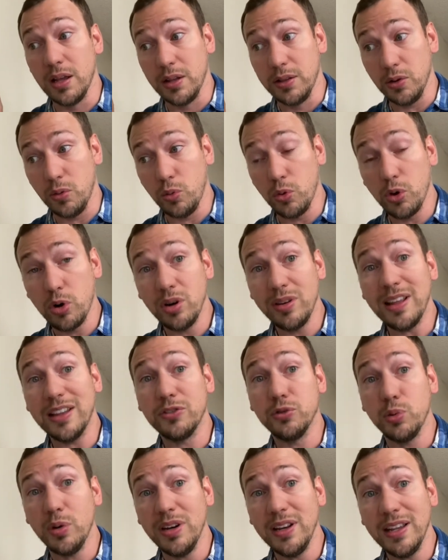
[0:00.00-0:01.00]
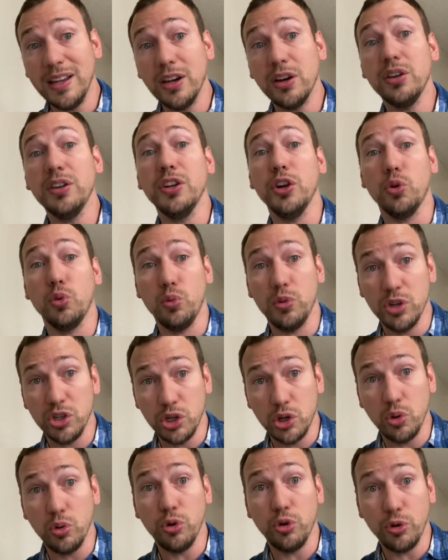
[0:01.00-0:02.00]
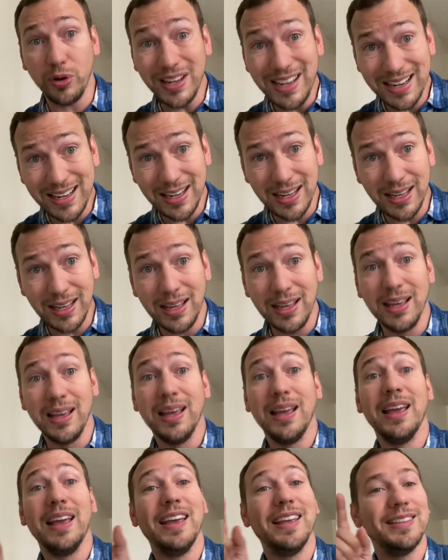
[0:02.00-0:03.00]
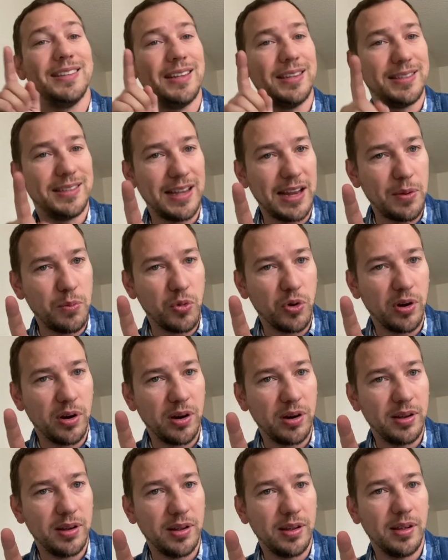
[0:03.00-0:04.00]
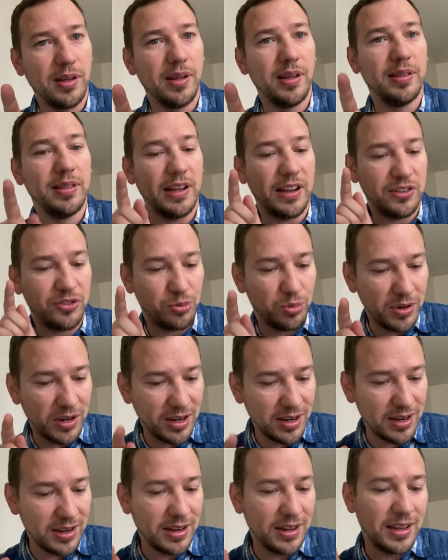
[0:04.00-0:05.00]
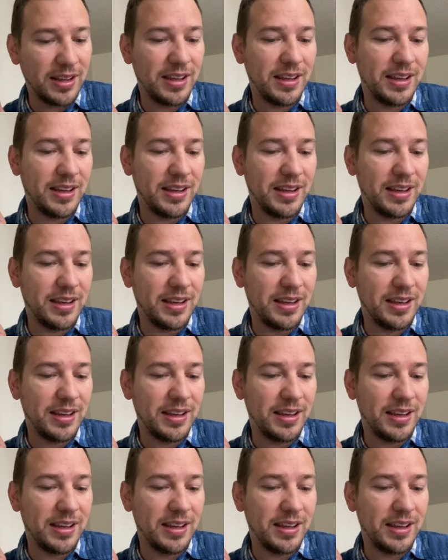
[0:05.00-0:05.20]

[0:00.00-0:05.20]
The word that's written here in the original Greek is the same word that's written